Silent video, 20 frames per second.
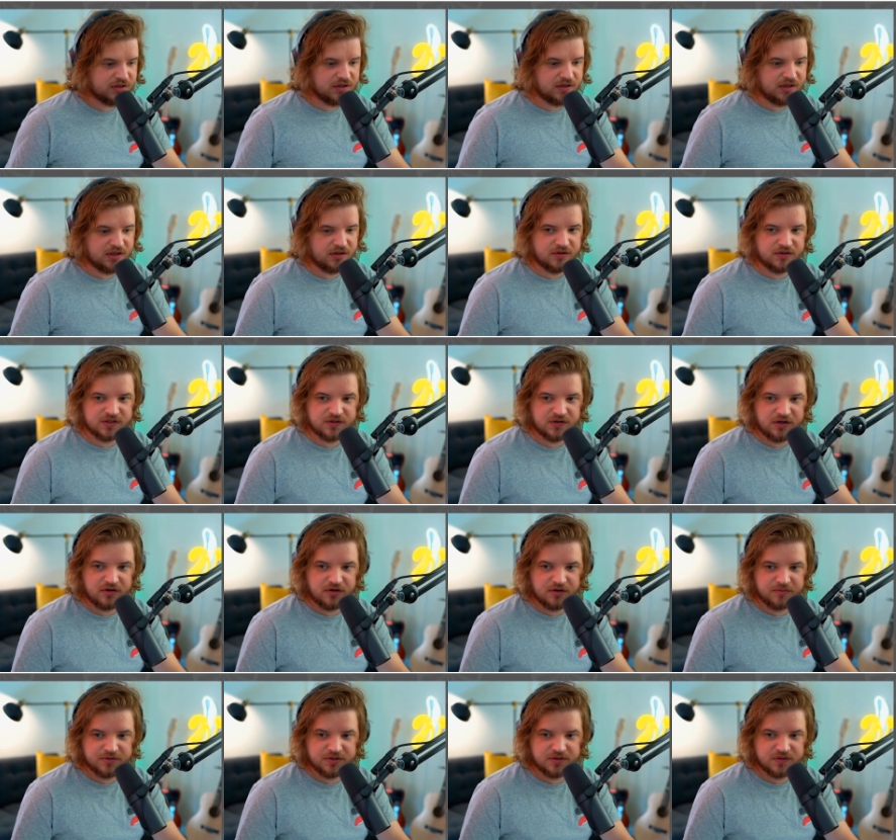I think those are
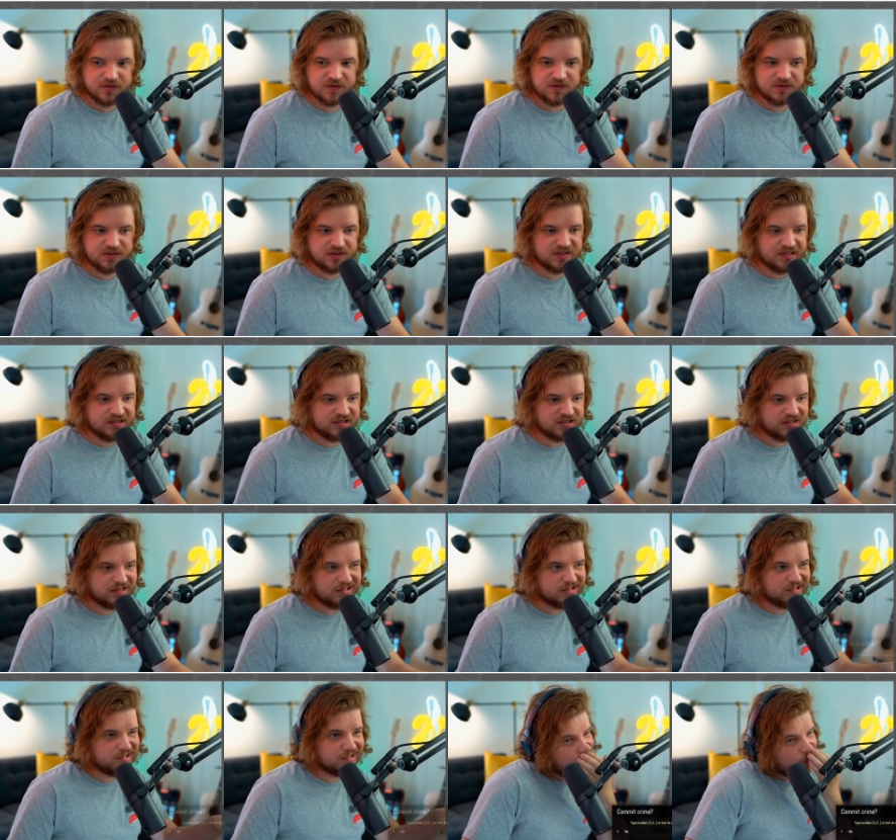our
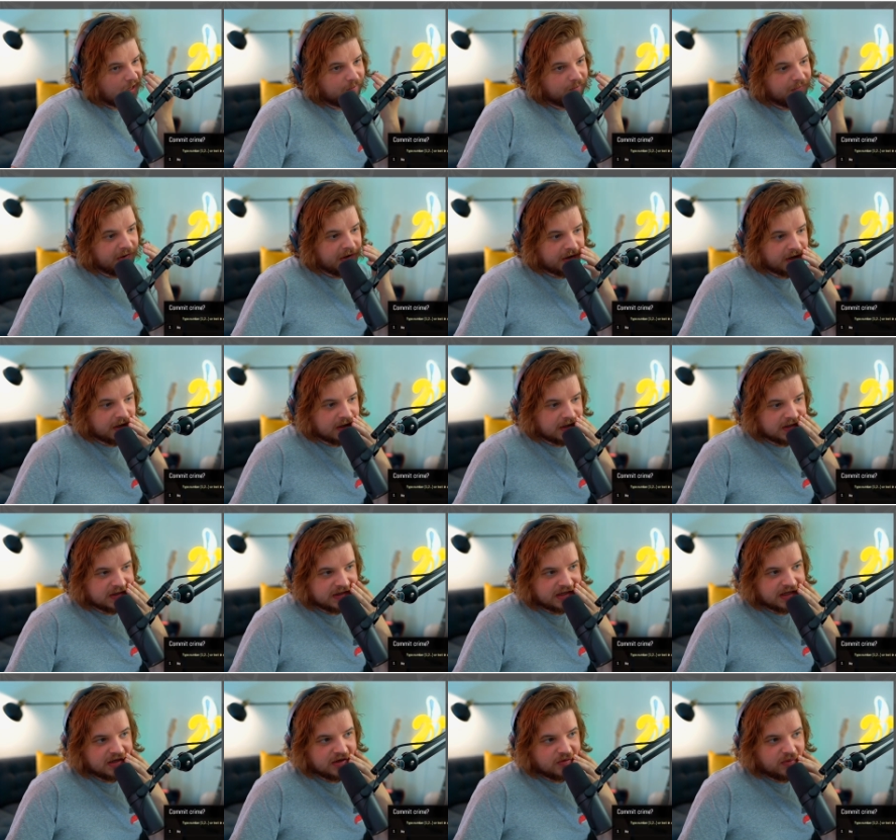options. Can't murder.
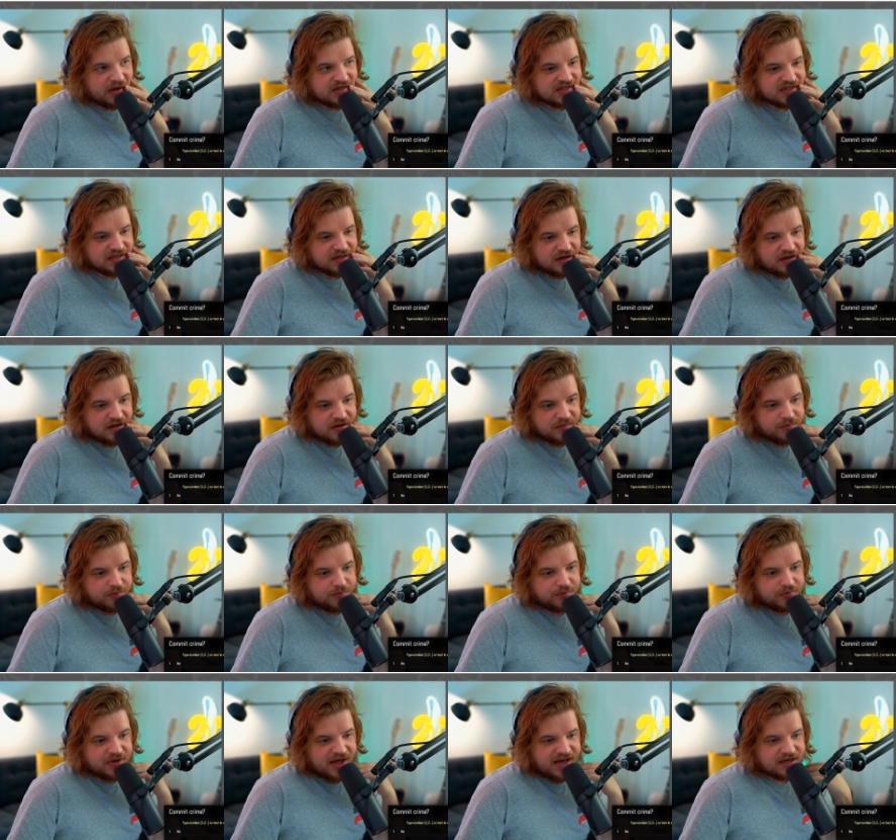The ones that are
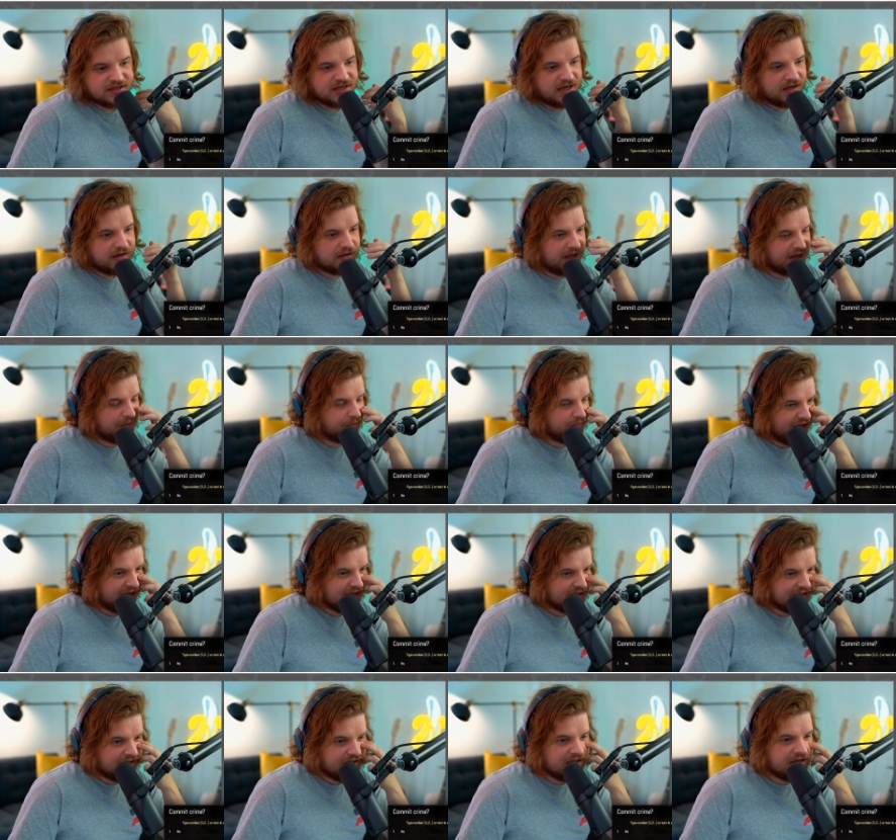blacked out, like
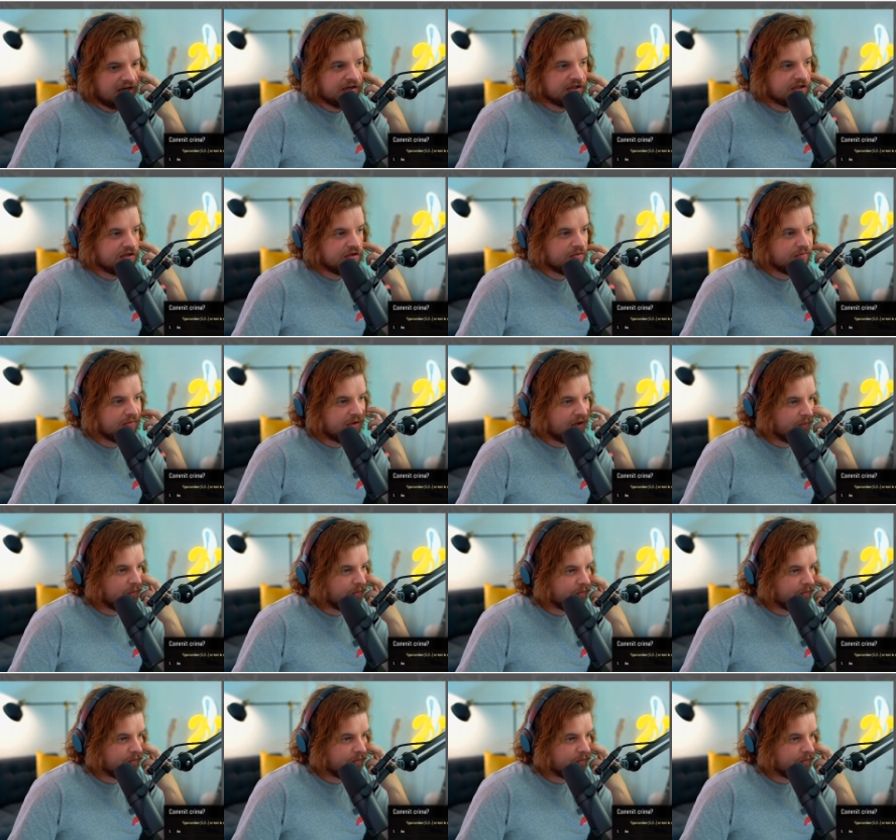blanked out, you can't do them yet.